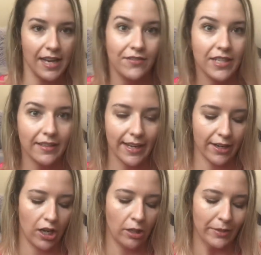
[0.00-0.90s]
I've
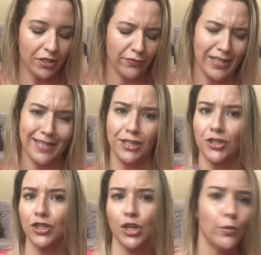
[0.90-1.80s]
decluttered a whole bunch of ones that
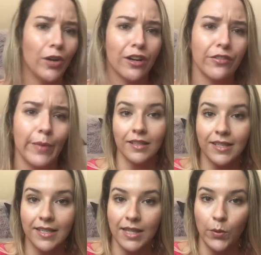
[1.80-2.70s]
just don't work for me.
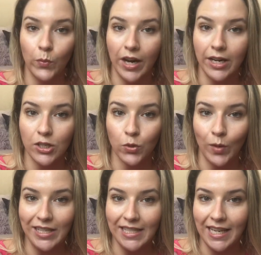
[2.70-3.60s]
This is the
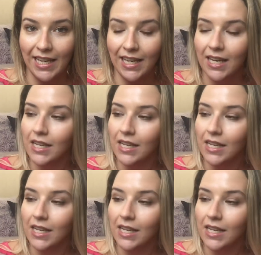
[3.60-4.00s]
120